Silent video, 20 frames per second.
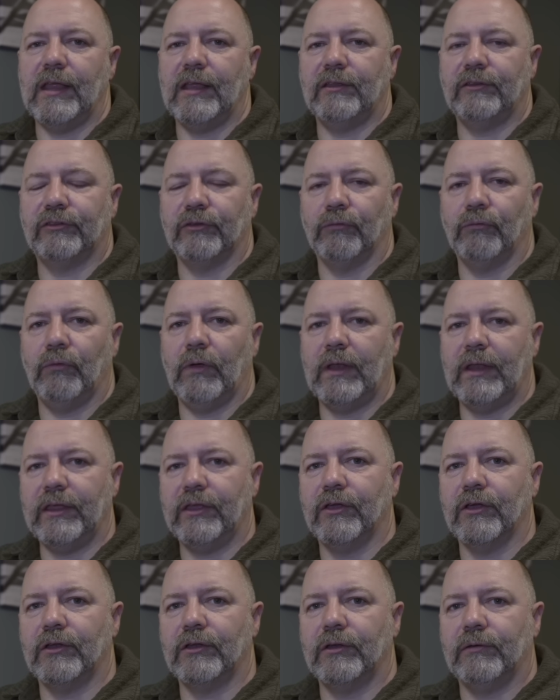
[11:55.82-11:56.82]
is a really
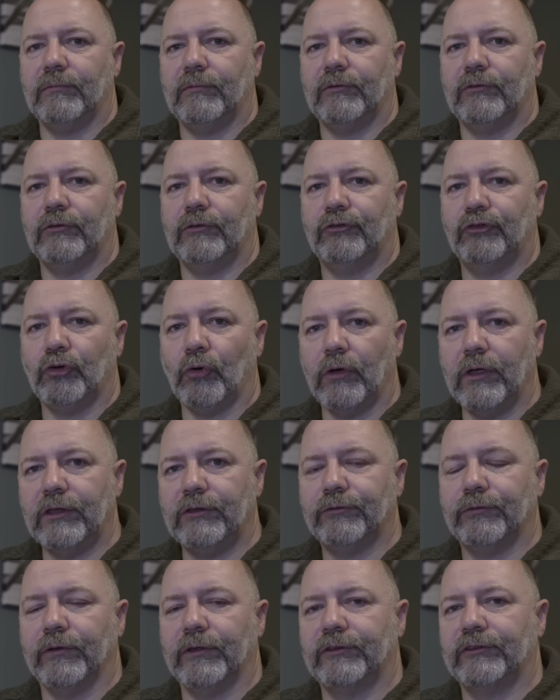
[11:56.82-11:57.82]
good
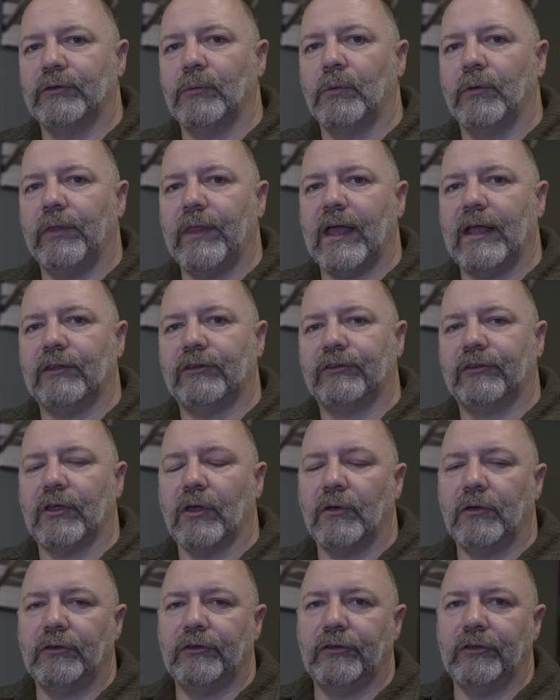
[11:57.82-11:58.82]
choice for someone that's
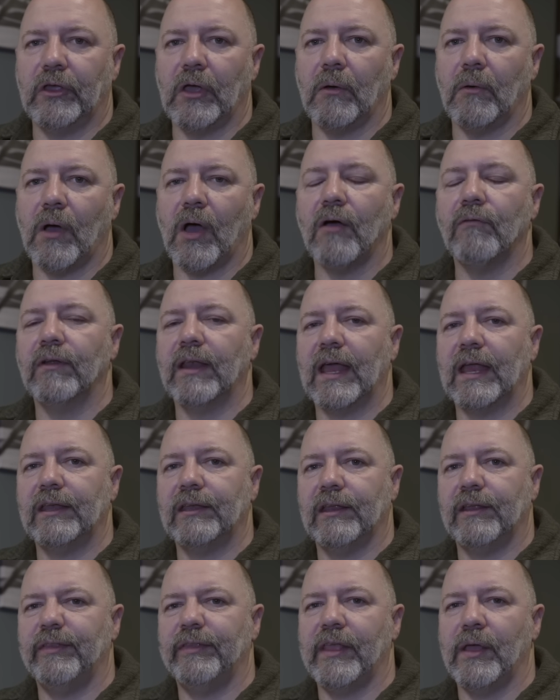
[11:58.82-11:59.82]
going to go
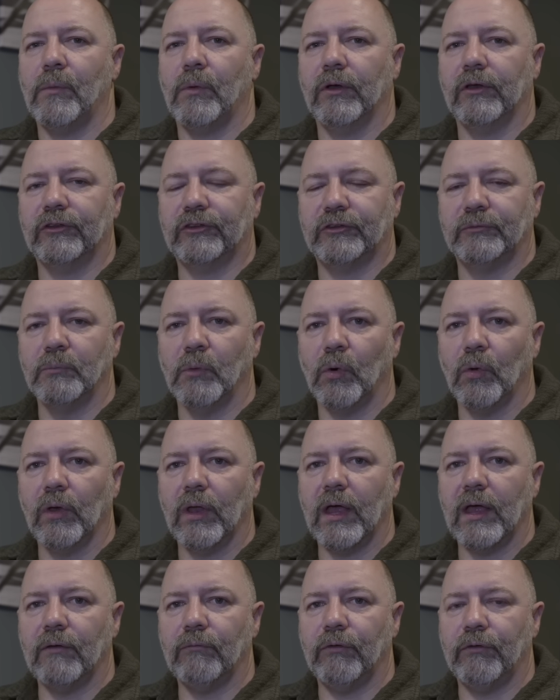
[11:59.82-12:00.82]
overland in. They want a
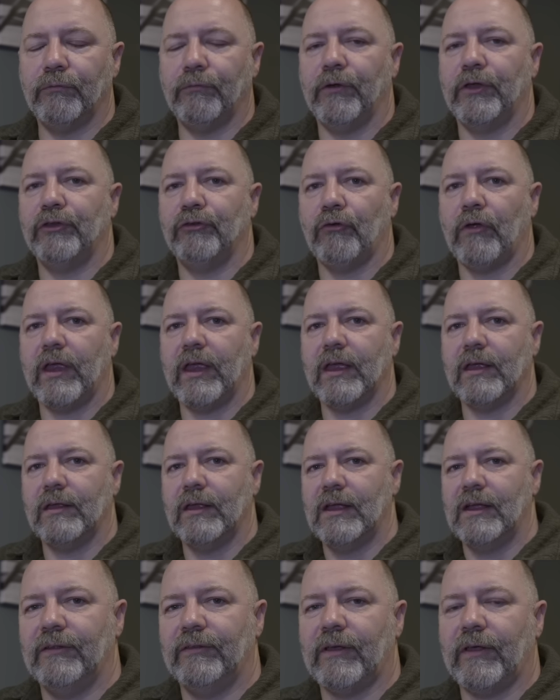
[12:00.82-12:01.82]
smaller refrigerator
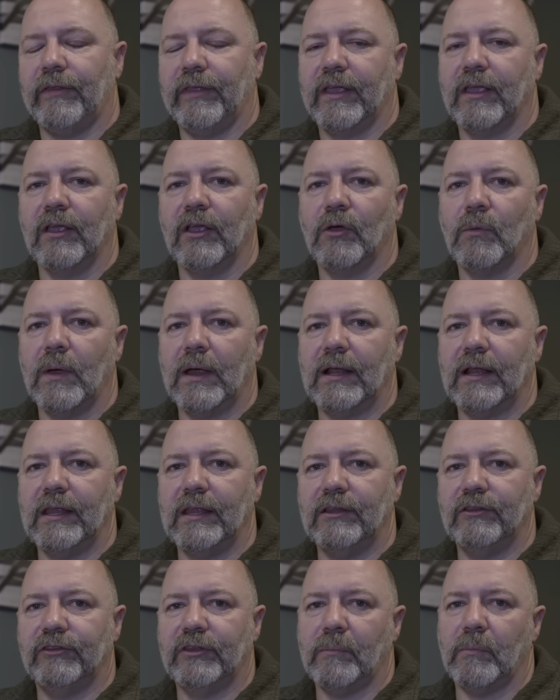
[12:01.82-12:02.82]
that they can
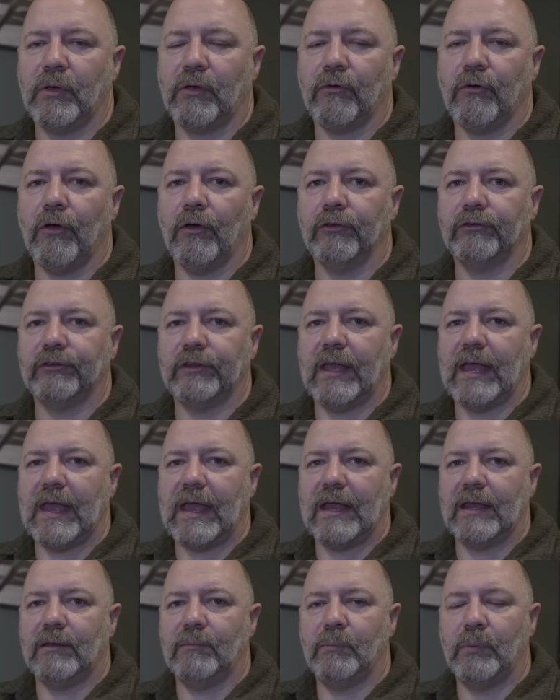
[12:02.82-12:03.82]
quickly zip across
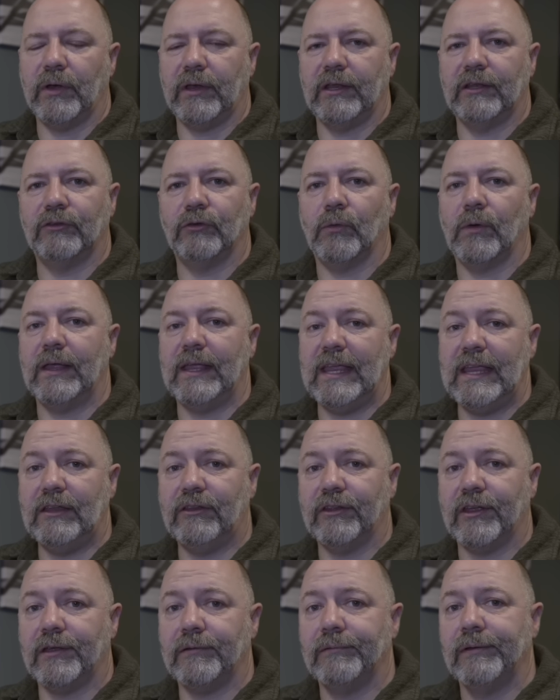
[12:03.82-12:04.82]
and put it into a
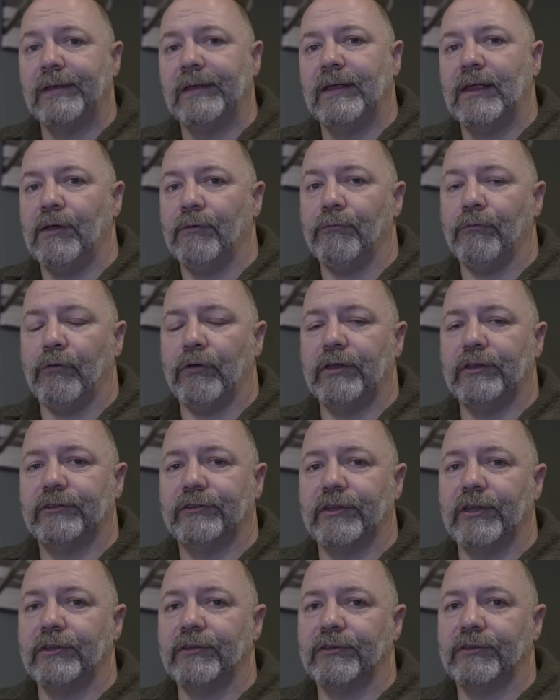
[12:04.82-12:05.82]
heater, for
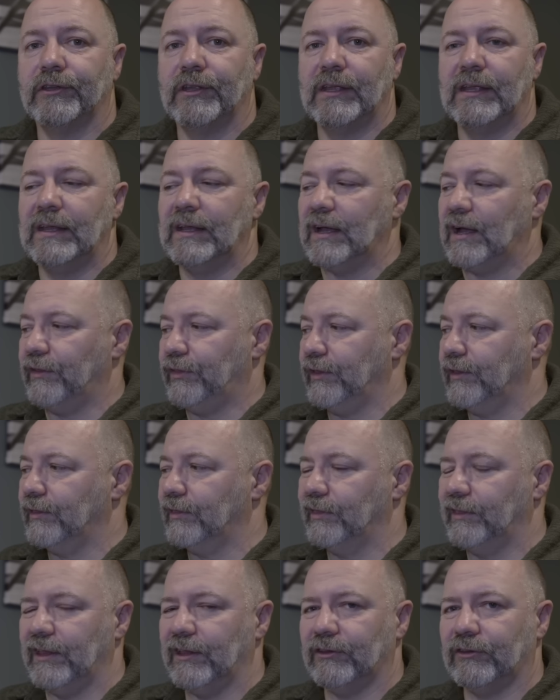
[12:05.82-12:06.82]
instance. I think
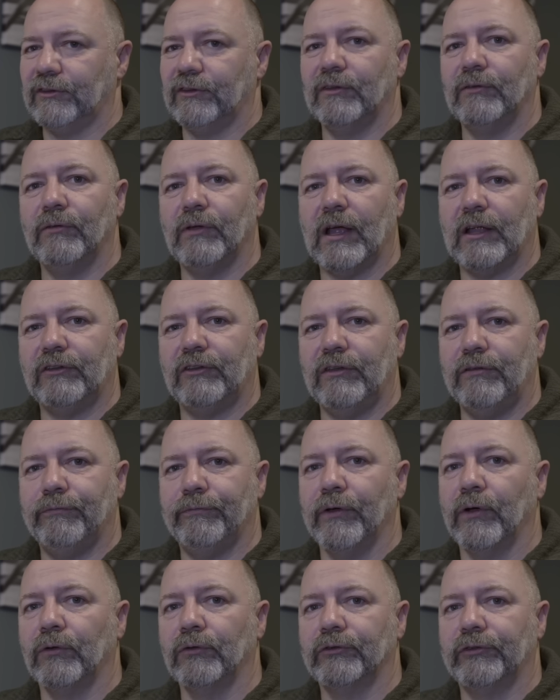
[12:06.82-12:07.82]
this actually
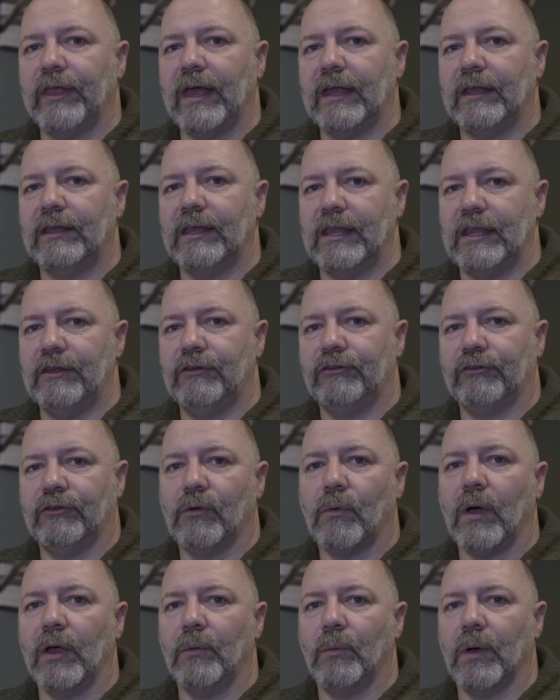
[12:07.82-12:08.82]
fills that niche
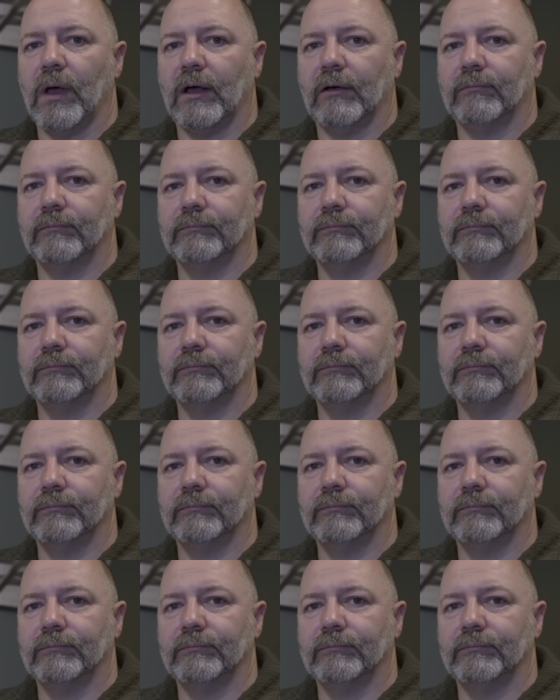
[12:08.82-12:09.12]
quite well.